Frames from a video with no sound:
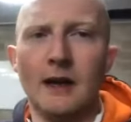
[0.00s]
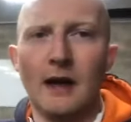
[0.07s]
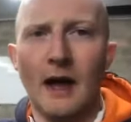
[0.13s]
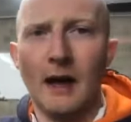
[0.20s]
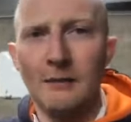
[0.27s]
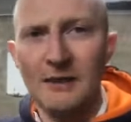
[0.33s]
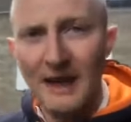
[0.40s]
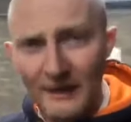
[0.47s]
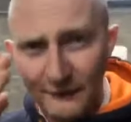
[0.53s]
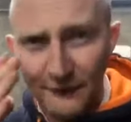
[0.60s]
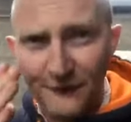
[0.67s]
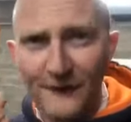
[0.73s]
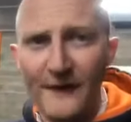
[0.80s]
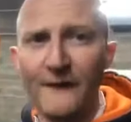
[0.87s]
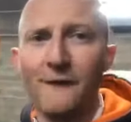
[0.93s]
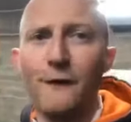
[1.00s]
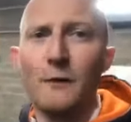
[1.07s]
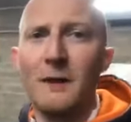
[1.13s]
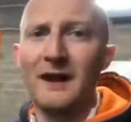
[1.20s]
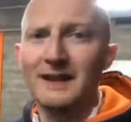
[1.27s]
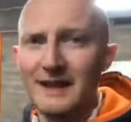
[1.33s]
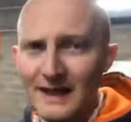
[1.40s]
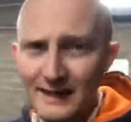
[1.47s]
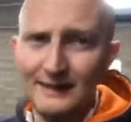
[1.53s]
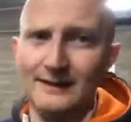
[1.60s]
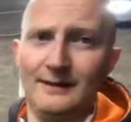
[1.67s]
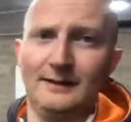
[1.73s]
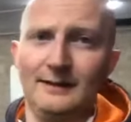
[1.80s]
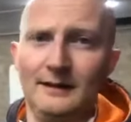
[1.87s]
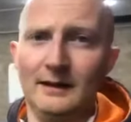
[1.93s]
I'm getting fit for my
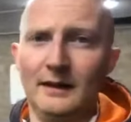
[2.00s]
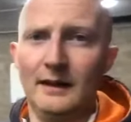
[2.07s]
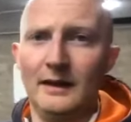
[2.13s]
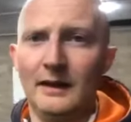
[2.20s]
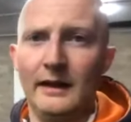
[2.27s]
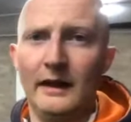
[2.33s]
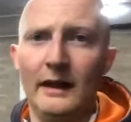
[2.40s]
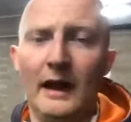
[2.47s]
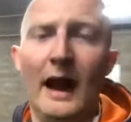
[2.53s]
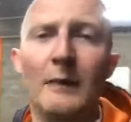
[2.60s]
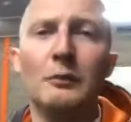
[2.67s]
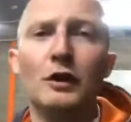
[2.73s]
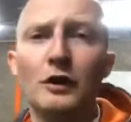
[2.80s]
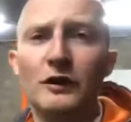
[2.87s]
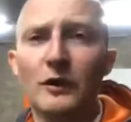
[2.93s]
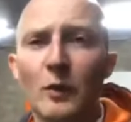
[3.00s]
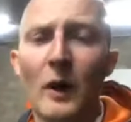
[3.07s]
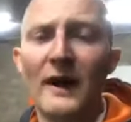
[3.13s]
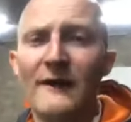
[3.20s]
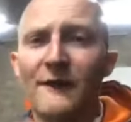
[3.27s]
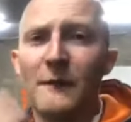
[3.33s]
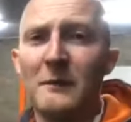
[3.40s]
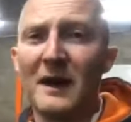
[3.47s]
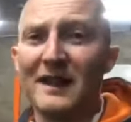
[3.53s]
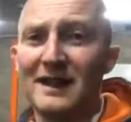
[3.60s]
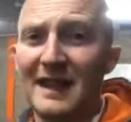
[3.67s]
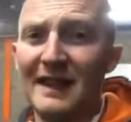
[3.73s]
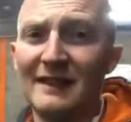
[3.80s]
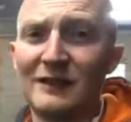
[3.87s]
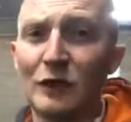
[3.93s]
kids. I'm losing weight for my
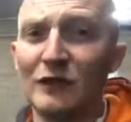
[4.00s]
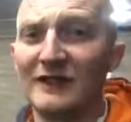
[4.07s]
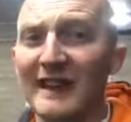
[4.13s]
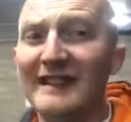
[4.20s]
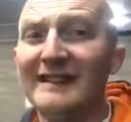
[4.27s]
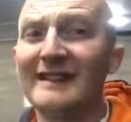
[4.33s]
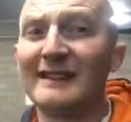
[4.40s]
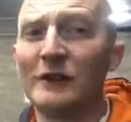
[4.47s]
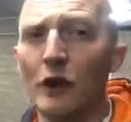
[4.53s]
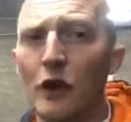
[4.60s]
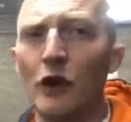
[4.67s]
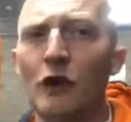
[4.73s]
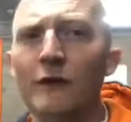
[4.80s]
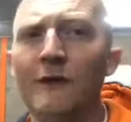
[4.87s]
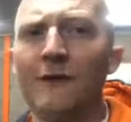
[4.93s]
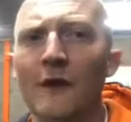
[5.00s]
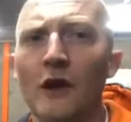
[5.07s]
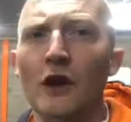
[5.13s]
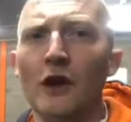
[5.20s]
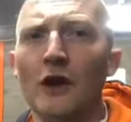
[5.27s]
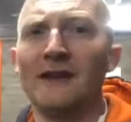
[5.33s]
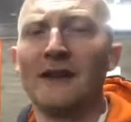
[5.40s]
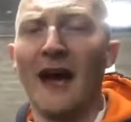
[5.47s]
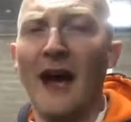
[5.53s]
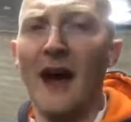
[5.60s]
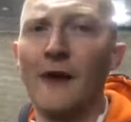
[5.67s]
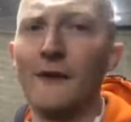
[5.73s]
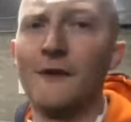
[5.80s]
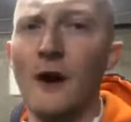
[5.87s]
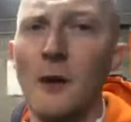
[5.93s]
kids because they deserve to
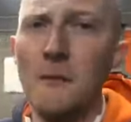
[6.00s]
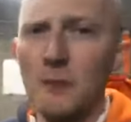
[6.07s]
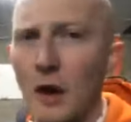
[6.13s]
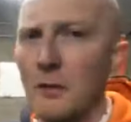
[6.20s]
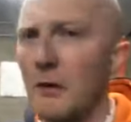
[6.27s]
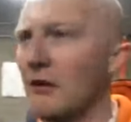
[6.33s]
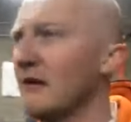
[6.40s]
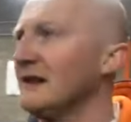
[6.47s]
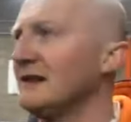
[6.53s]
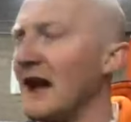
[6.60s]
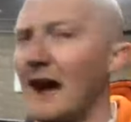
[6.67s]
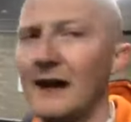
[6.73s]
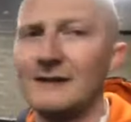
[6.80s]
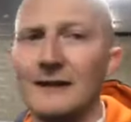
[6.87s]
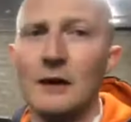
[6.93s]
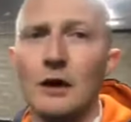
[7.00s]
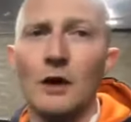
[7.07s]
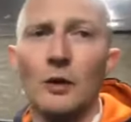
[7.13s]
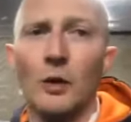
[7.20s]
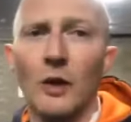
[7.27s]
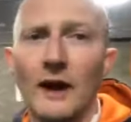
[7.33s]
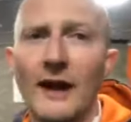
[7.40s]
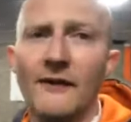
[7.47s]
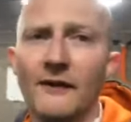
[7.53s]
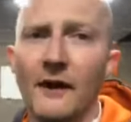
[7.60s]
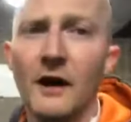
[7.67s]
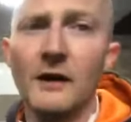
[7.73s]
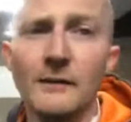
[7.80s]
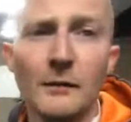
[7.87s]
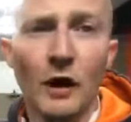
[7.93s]
have a mum or a dad,
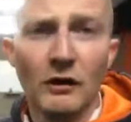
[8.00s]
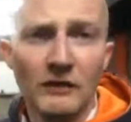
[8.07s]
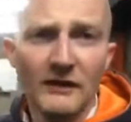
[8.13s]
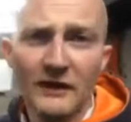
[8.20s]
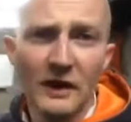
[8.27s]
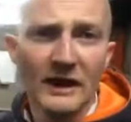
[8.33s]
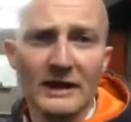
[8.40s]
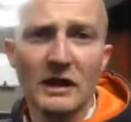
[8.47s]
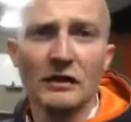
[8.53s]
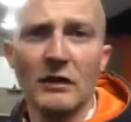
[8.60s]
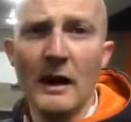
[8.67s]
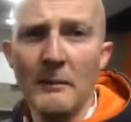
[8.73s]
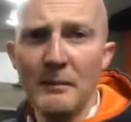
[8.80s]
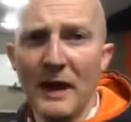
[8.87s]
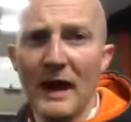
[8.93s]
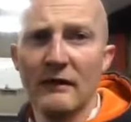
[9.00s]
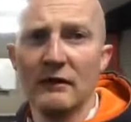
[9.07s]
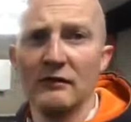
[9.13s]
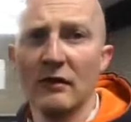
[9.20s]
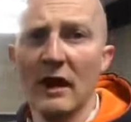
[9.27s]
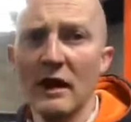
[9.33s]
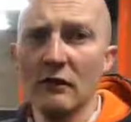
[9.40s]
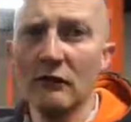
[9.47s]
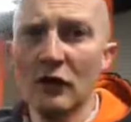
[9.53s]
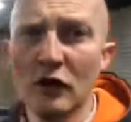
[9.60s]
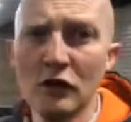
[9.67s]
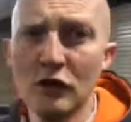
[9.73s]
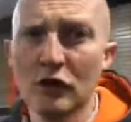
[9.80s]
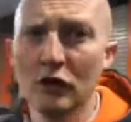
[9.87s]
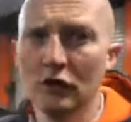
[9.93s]
whatever, or even like a grandparent, right, or an
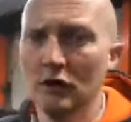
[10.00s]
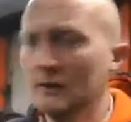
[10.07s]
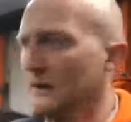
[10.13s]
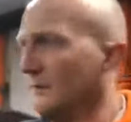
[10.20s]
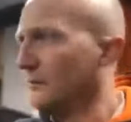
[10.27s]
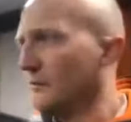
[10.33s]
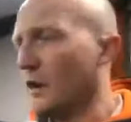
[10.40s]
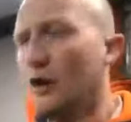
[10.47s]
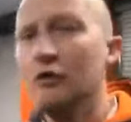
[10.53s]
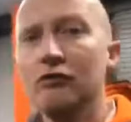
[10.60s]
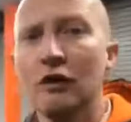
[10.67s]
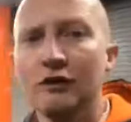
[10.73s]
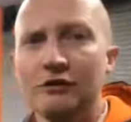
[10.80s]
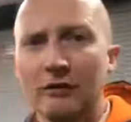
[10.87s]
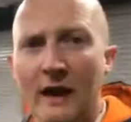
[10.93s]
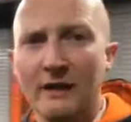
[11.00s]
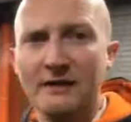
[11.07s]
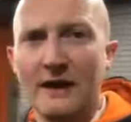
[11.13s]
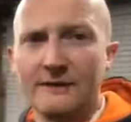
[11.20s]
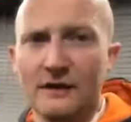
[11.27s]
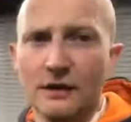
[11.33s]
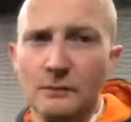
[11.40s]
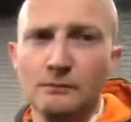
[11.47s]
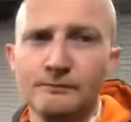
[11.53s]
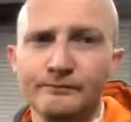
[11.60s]
uncle who runs round after them.